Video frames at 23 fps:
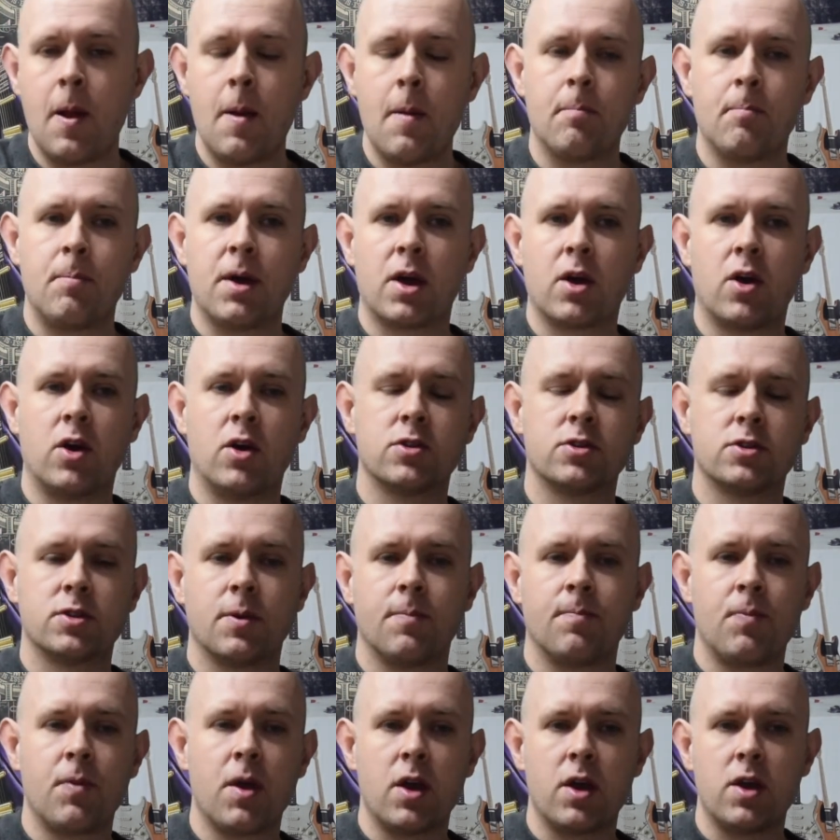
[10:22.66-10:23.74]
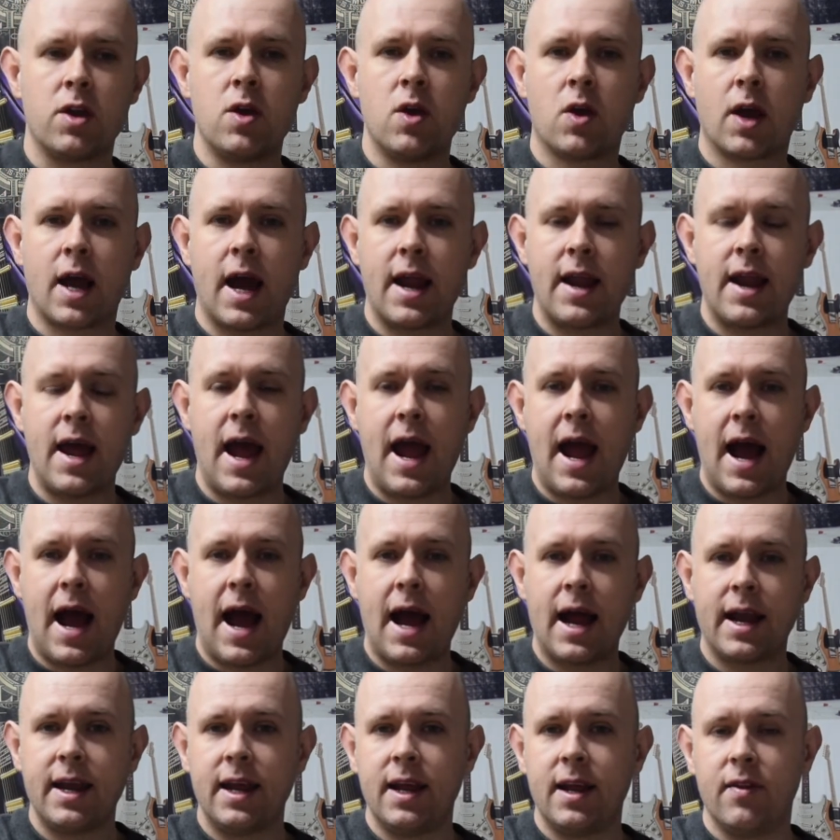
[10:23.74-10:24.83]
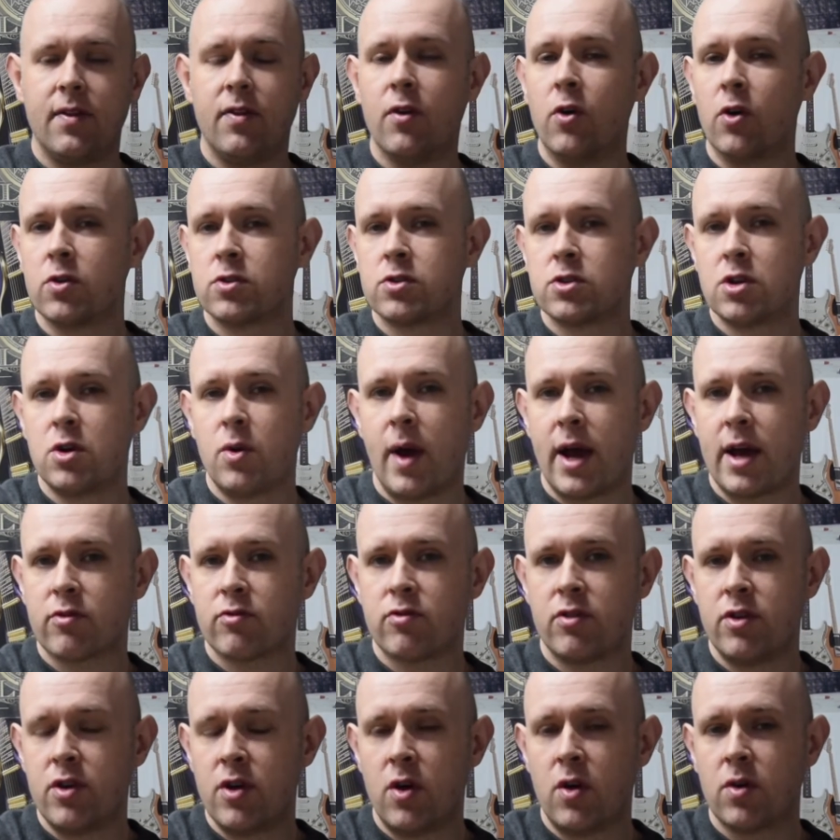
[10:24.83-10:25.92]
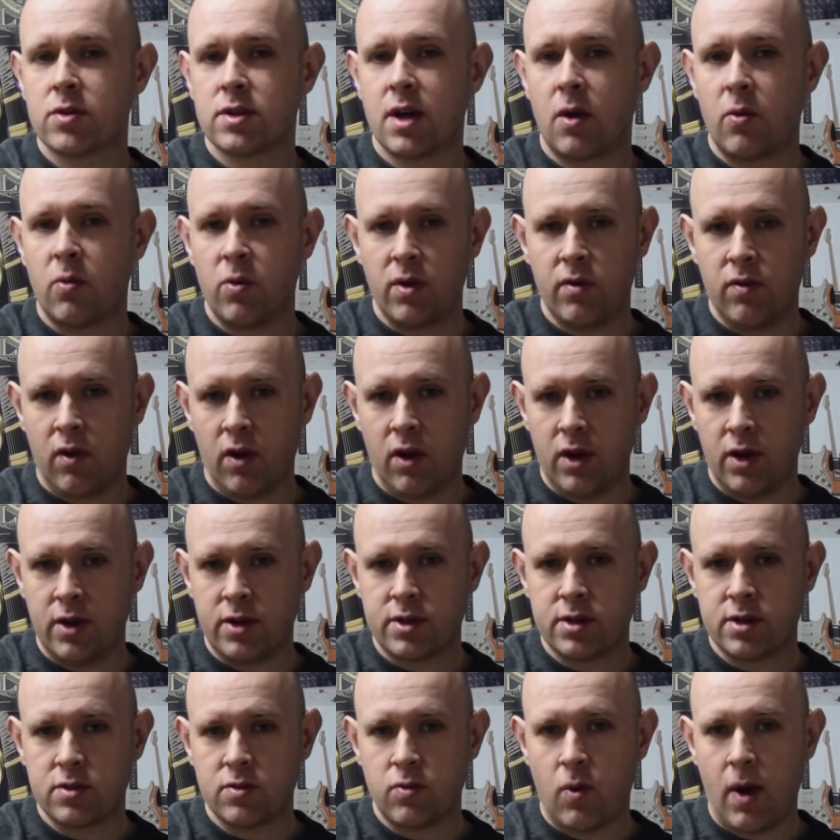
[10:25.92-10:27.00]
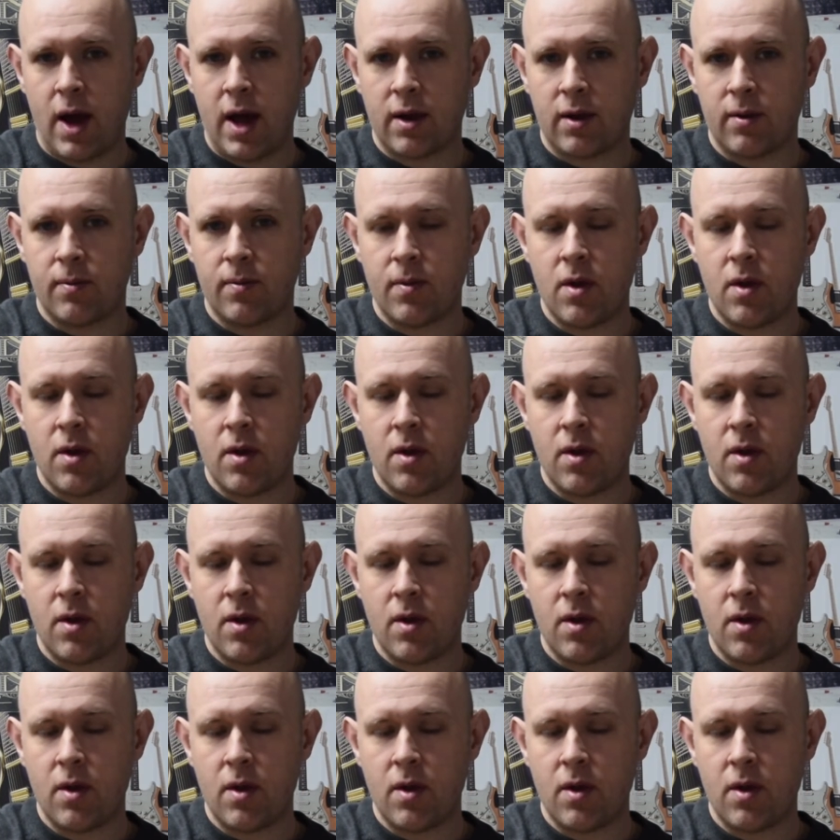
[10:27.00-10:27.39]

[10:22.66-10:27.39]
because you can add in those 2 extra notes that we've learnt as well,